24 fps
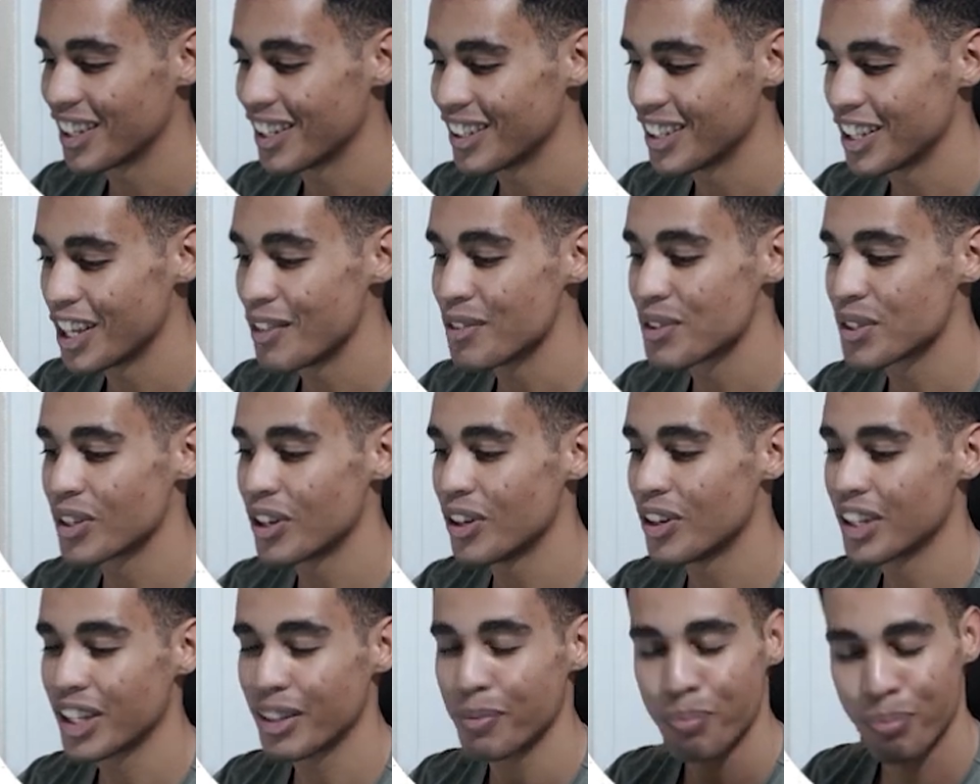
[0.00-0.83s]
it. If
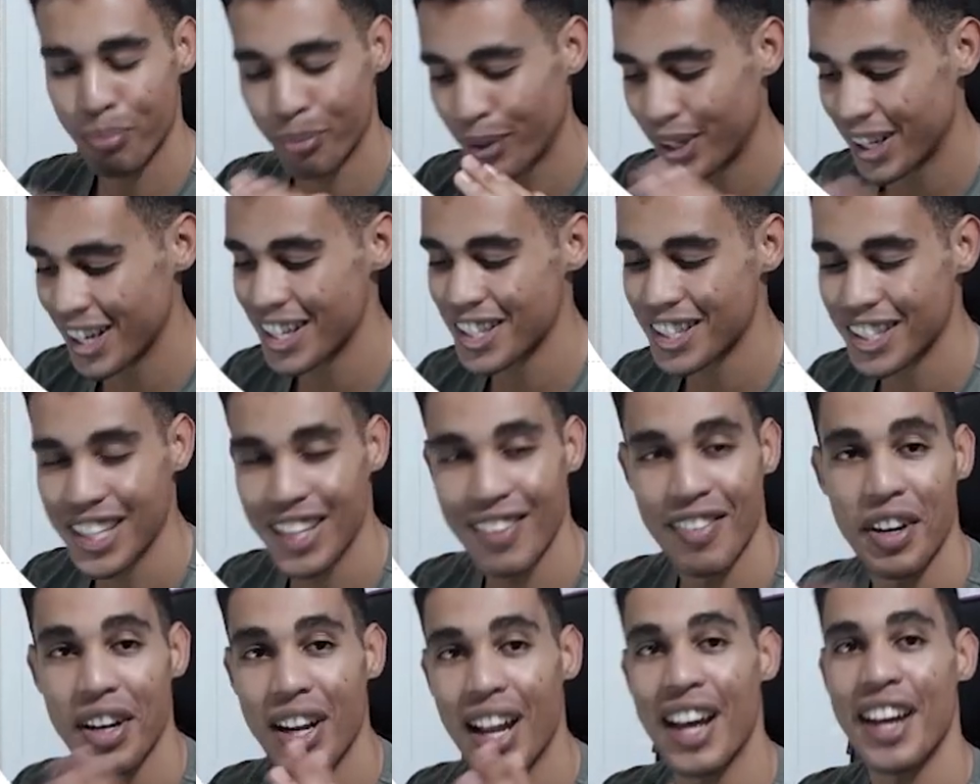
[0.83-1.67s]
so, please give
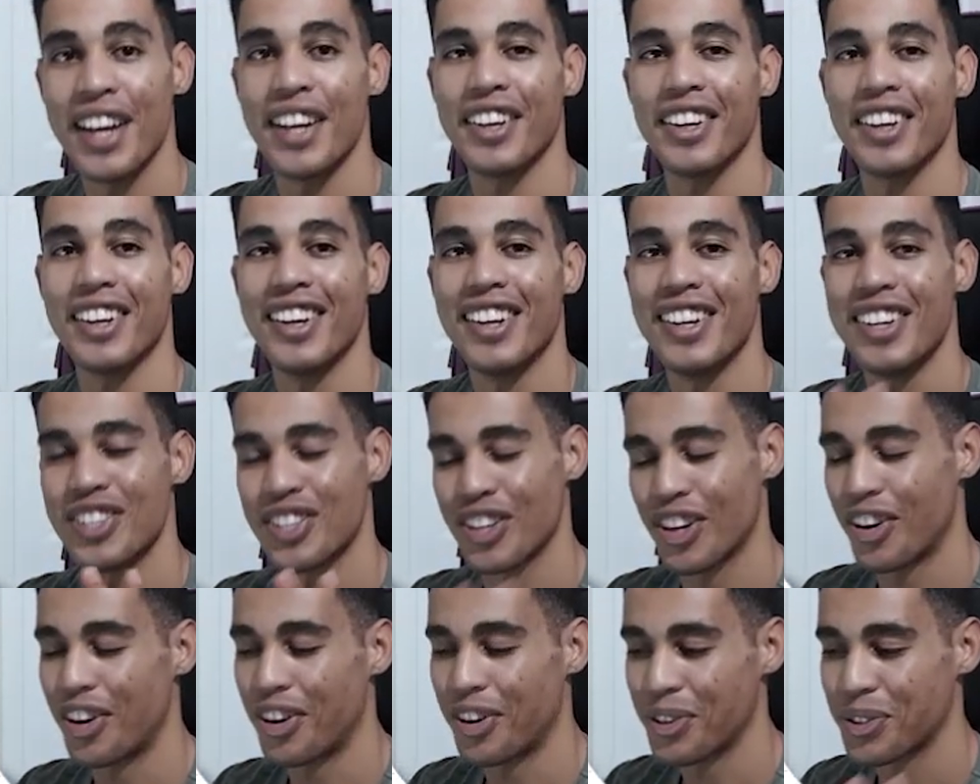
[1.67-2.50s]
it a like,
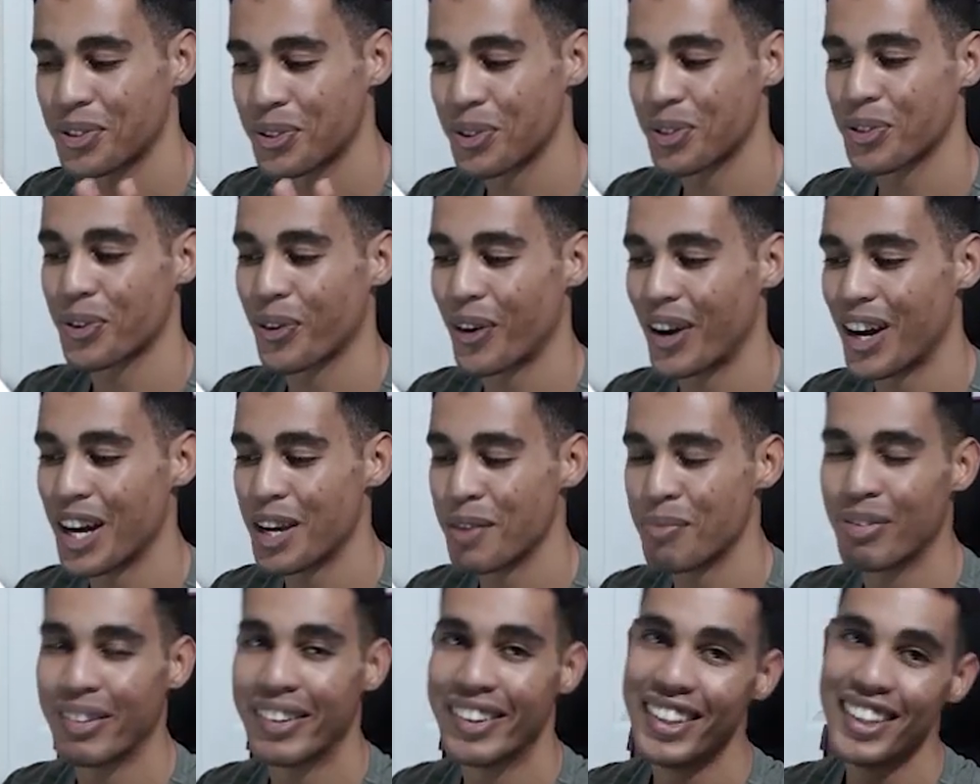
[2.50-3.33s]
share, subscribe,